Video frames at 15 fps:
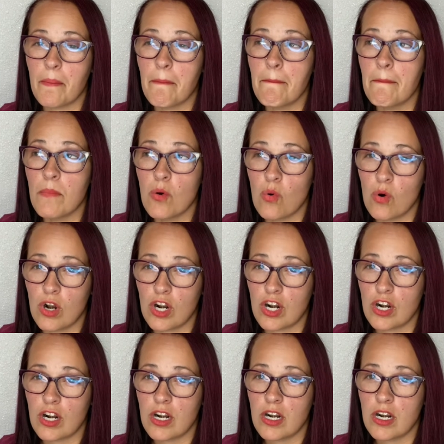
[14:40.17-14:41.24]

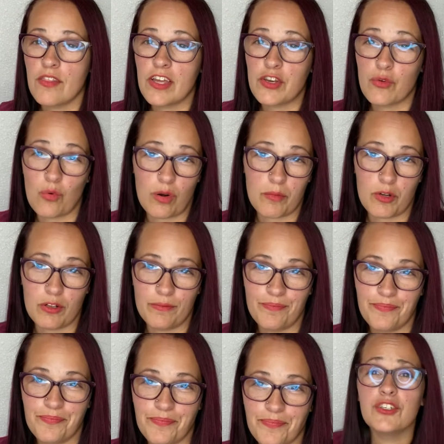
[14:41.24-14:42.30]
more than normal.